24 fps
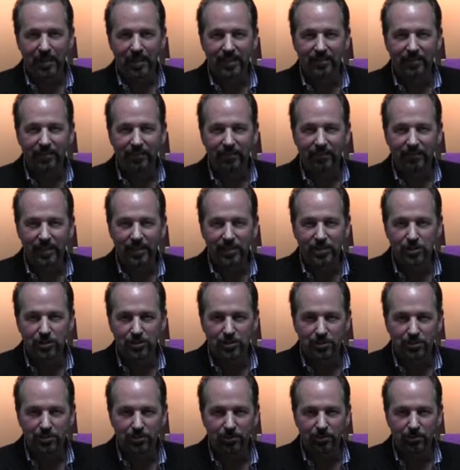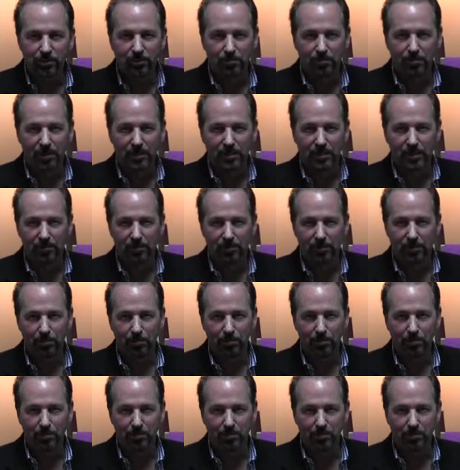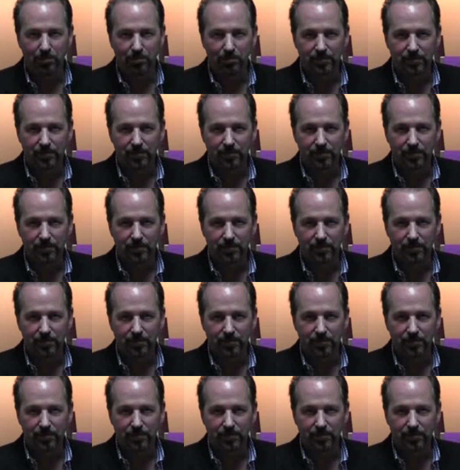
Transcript: efficient for the blood type O person.